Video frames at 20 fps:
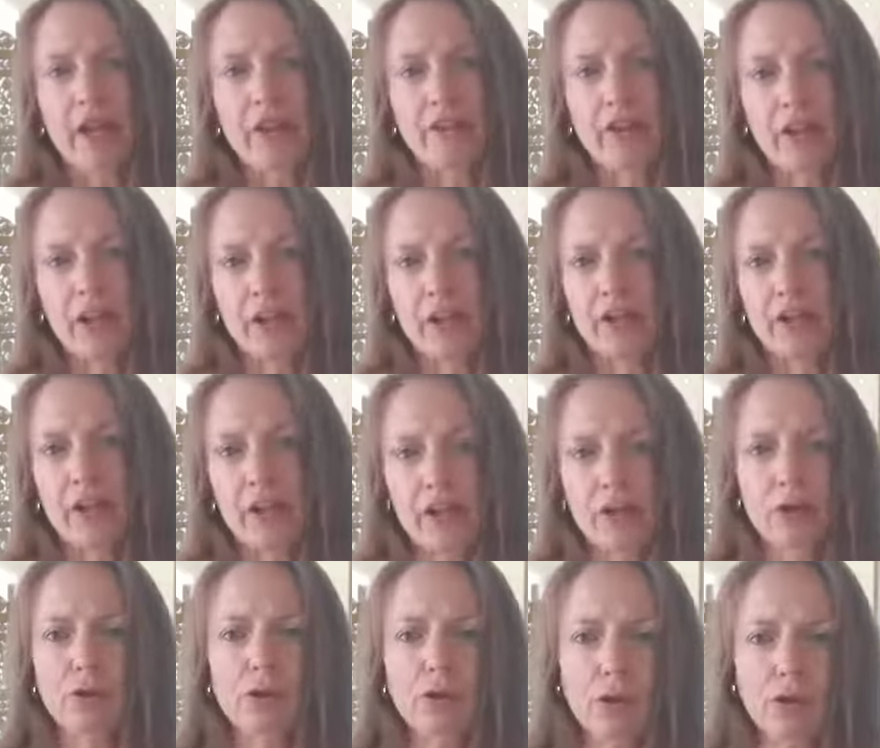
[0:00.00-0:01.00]
that, that
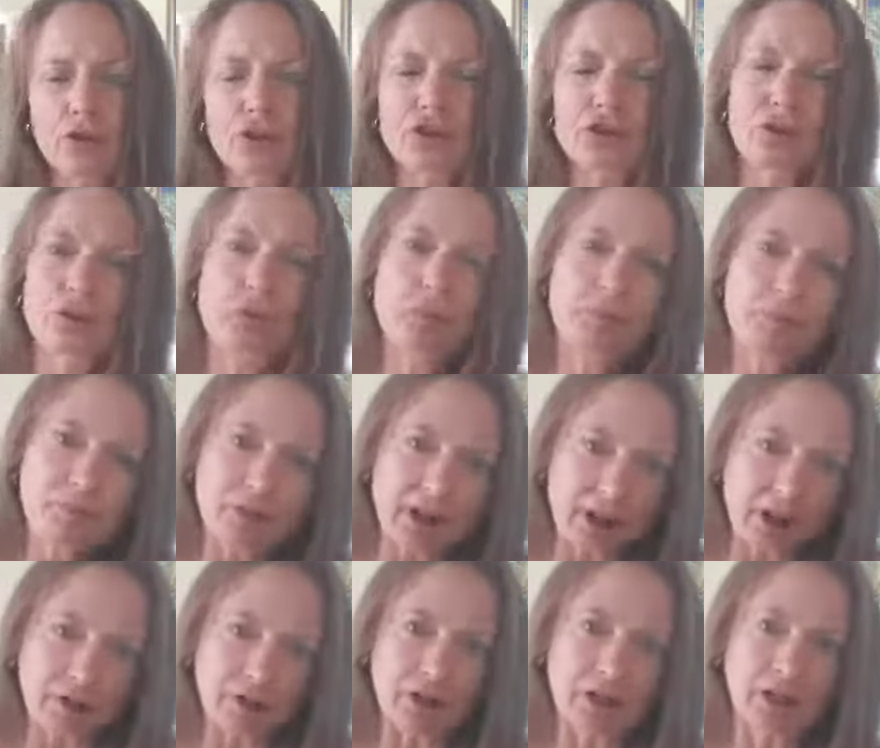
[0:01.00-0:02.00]
you learn to
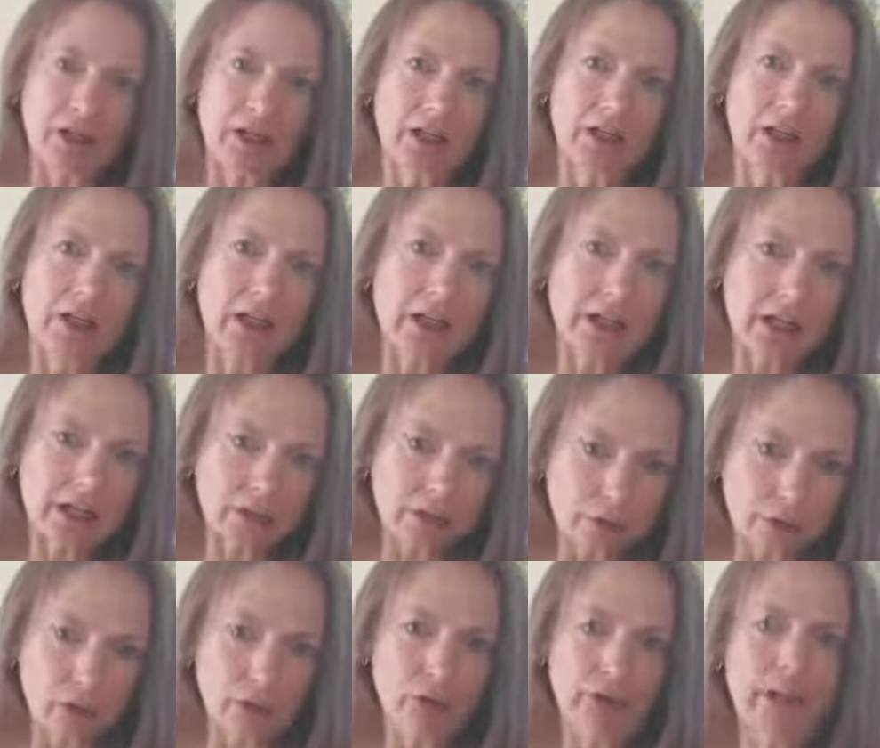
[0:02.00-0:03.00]
bury in
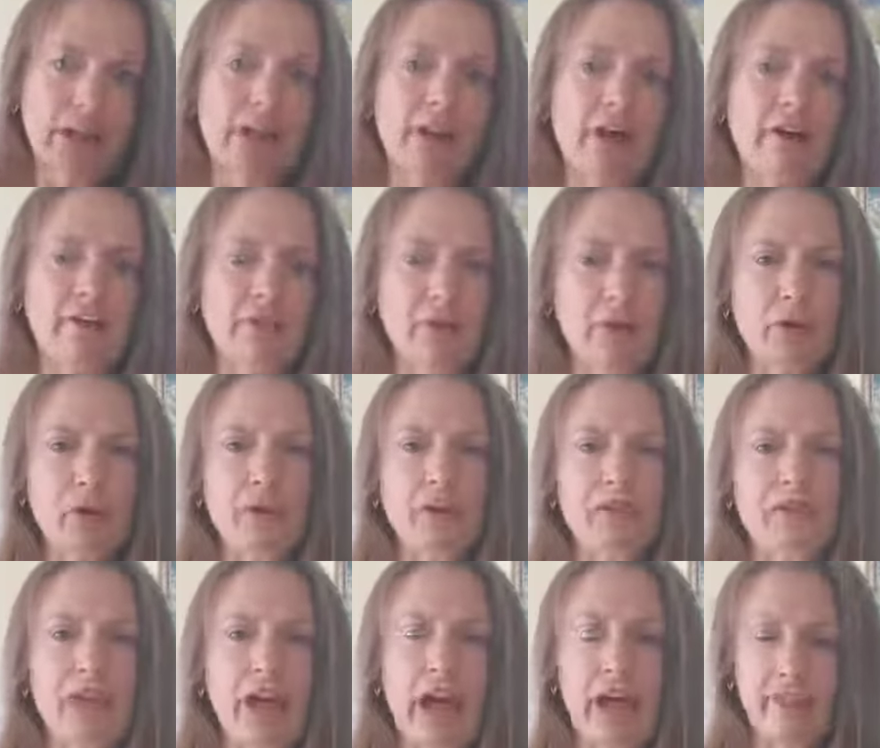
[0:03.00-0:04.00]
your early life
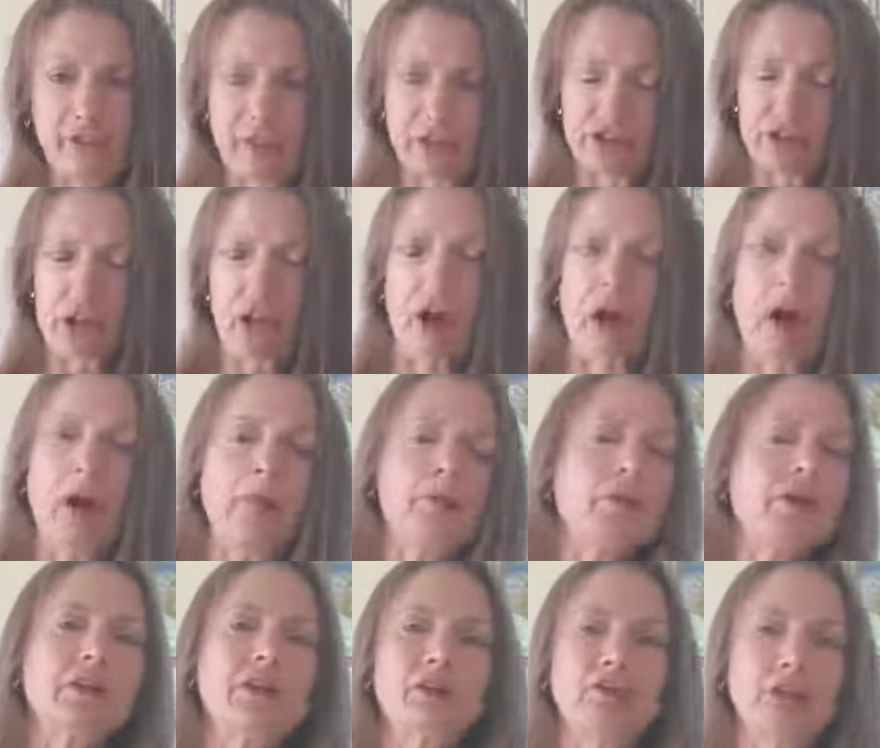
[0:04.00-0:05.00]
because at the time
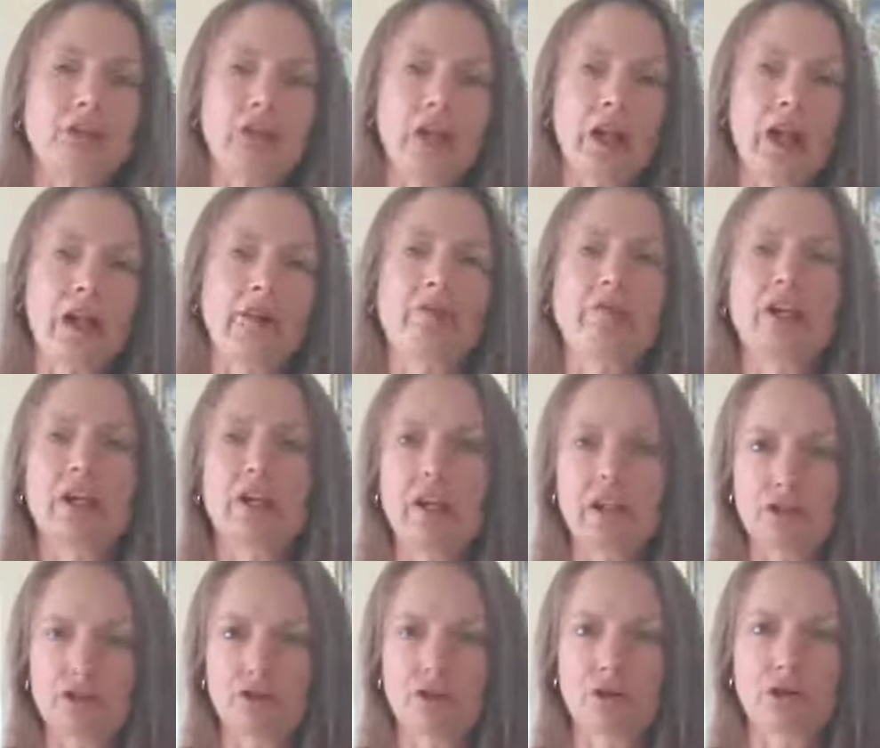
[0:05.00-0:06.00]
you just didn't have the
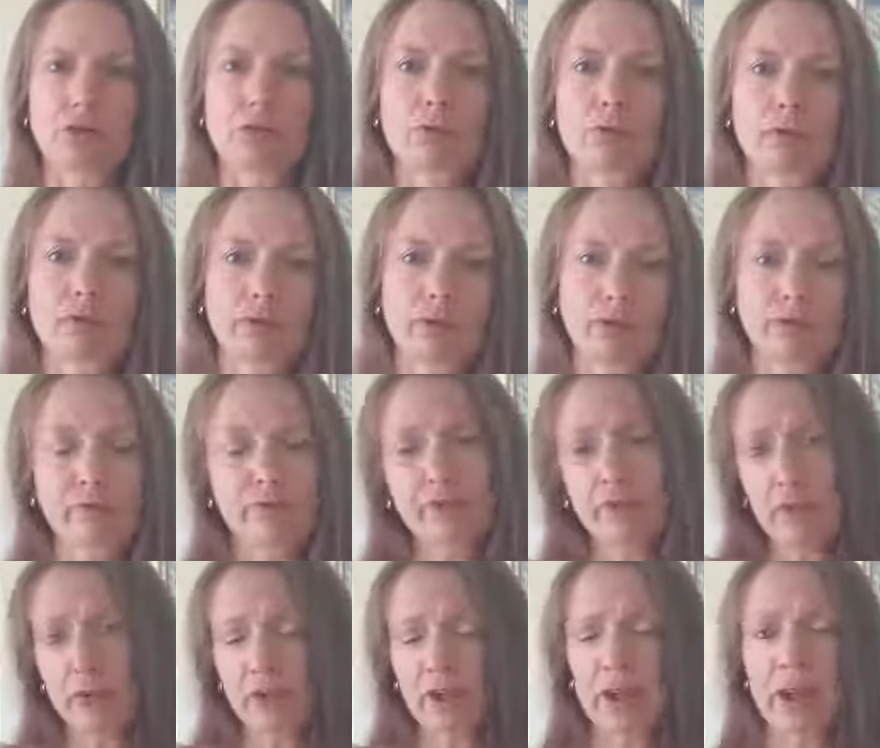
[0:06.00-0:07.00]
internal resources
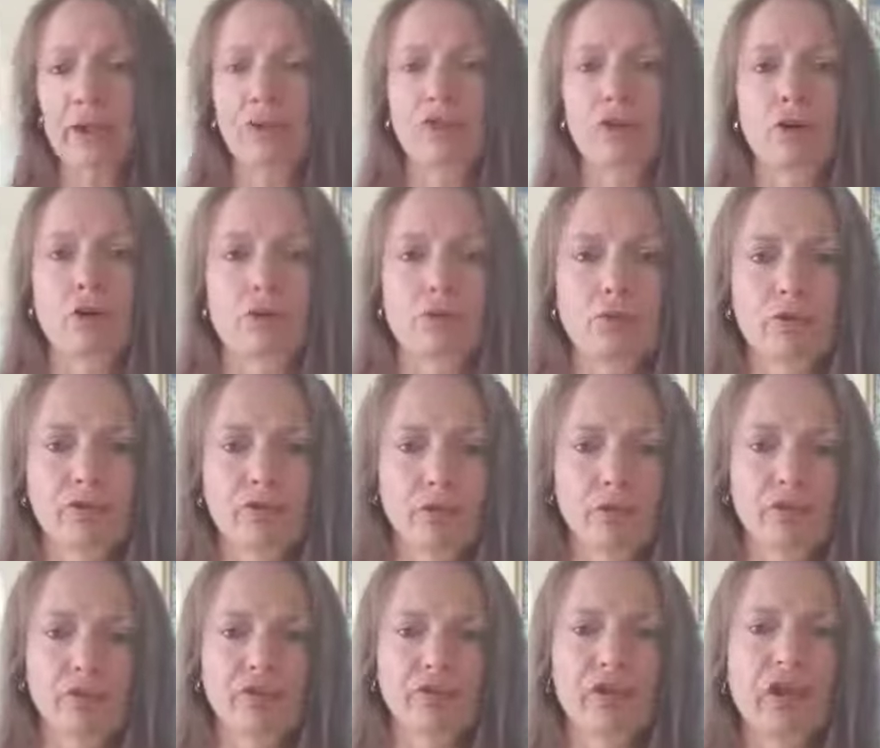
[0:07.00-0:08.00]
or the external
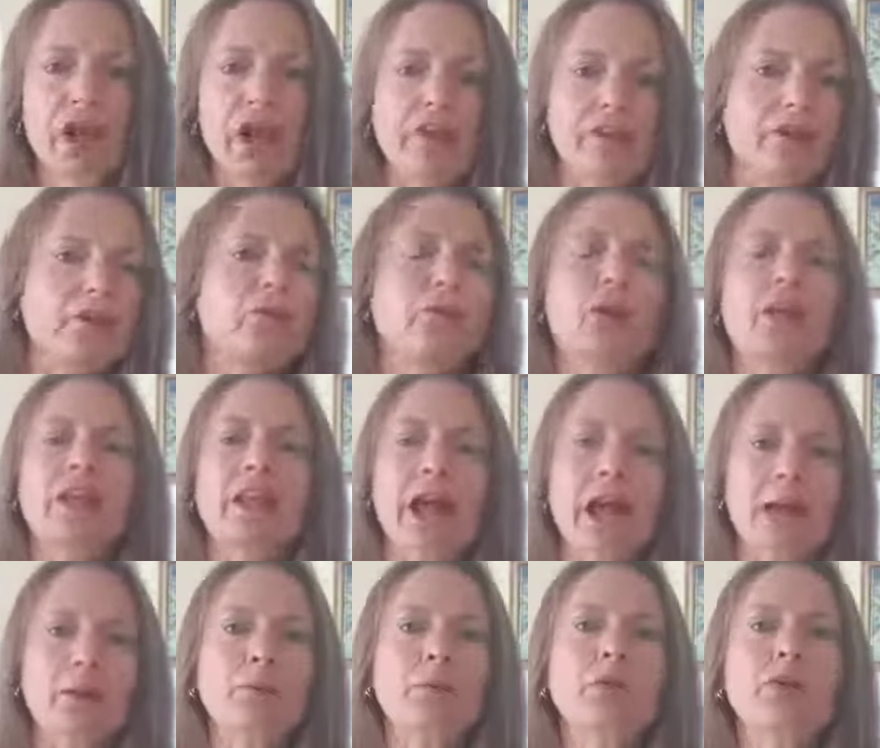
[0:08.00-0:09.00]
resources that would
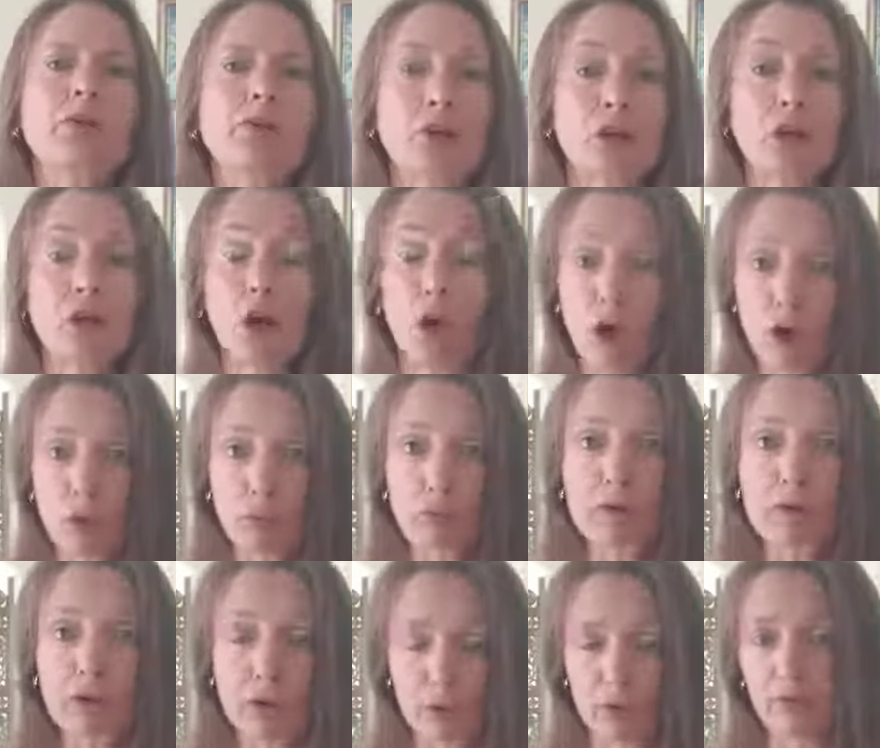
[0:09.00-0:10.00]
enable you to cope
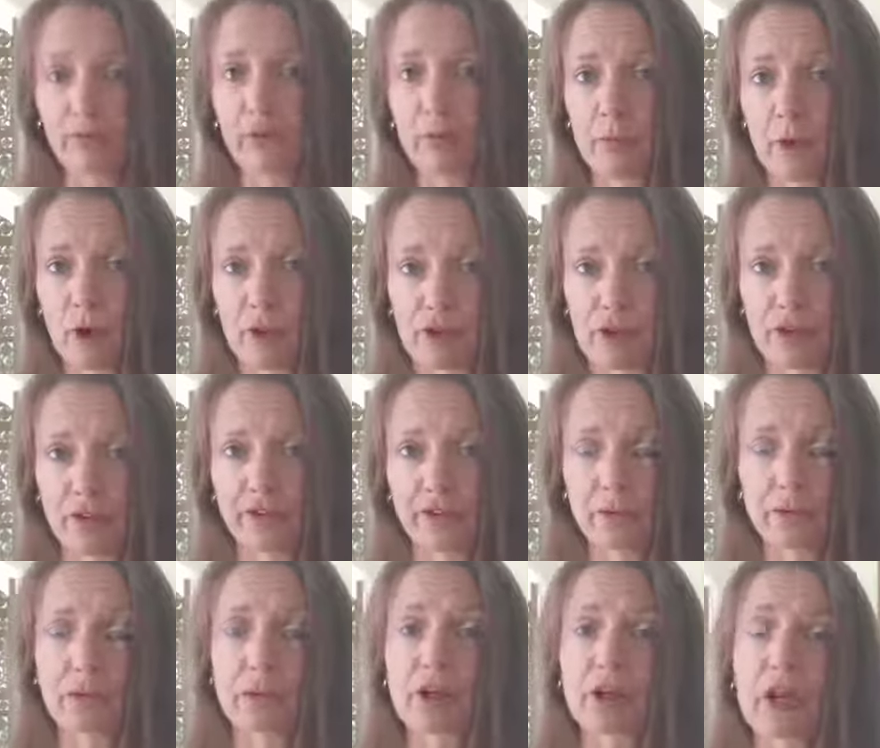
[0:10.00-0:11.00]
with those emotions,
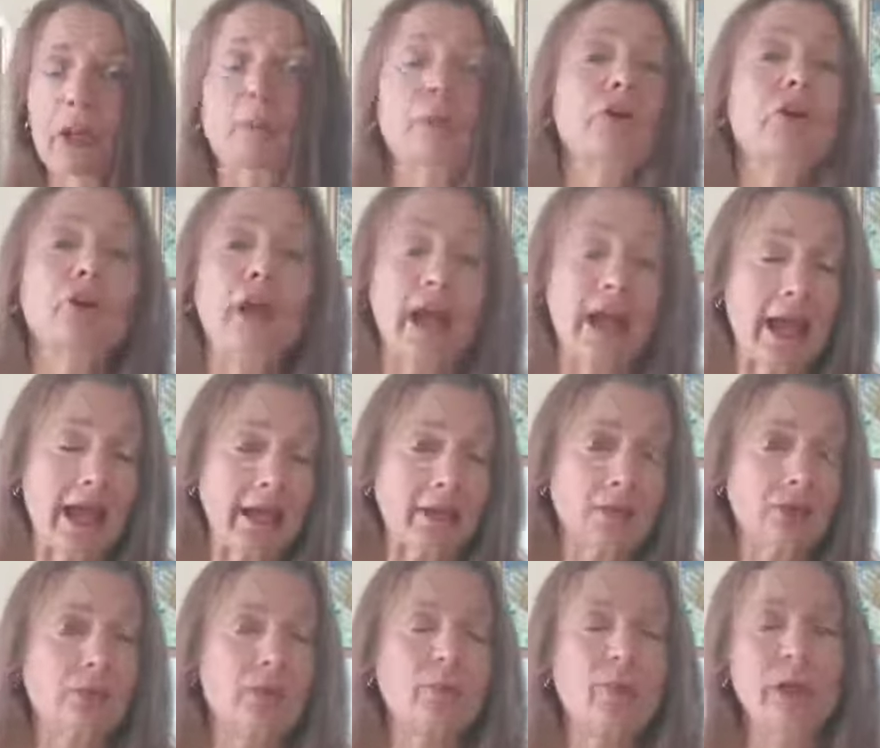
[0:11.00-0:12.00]
that would enable you to
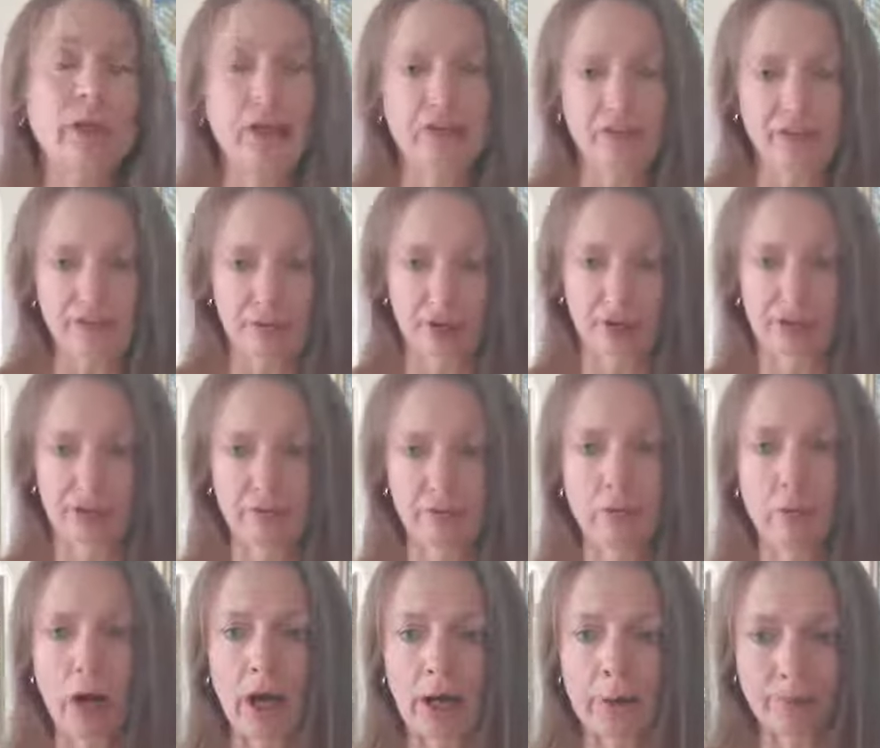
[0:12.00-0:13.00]
handle them in a constructive
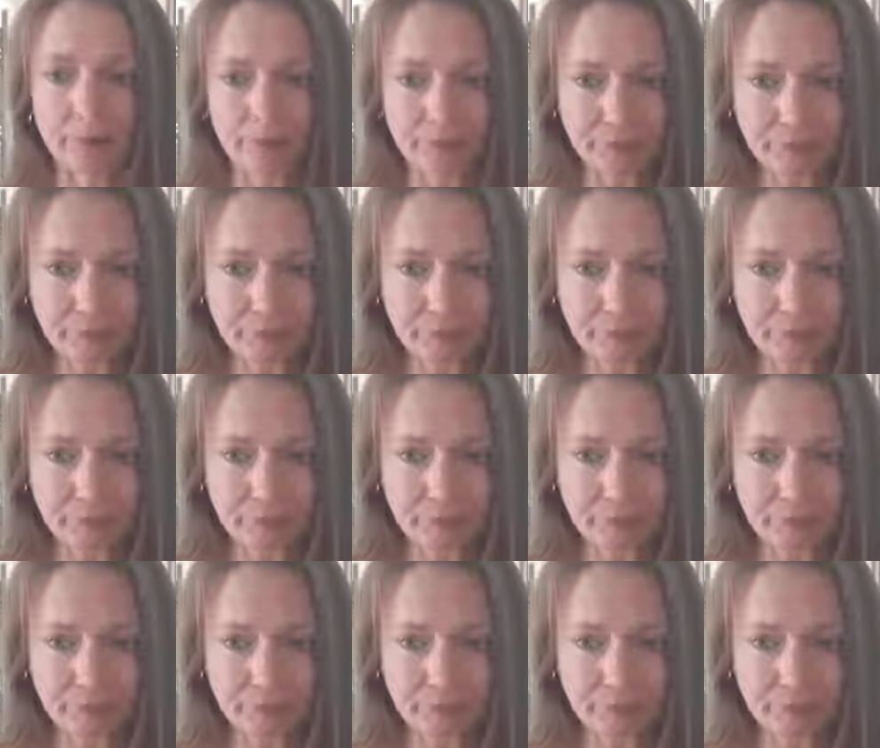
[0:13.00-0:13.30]
way.